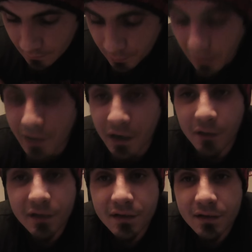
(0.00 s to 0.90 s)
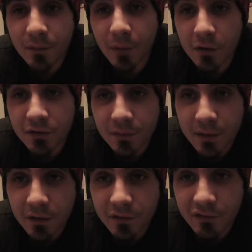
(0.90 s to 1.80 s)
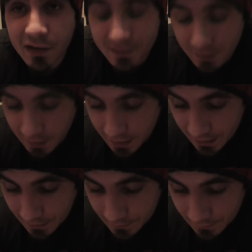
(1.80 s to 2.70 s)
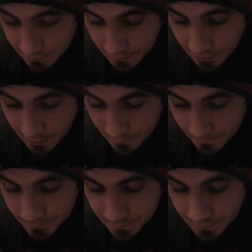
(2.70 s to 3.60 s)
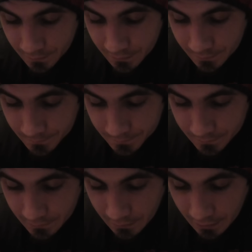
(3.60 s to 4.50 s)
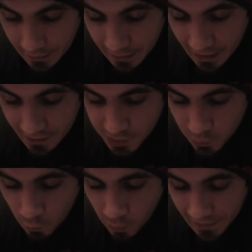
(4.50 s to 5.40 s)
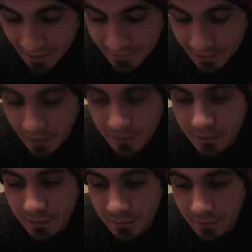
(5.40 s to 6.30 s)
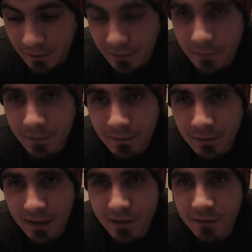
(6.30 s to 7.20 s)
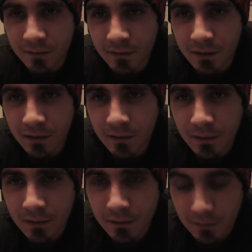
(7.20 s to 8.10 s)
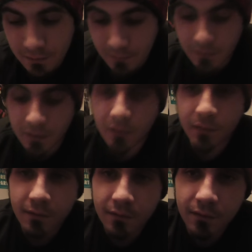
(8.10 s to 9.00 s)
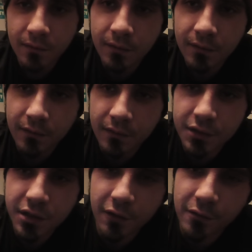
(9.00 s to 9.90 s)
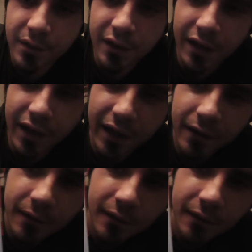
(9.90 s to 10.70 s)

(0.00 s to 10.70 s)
But I know it's supposed to be good for anxiety. Um, and ashwagandha, uh, that's, so I'll show them you there.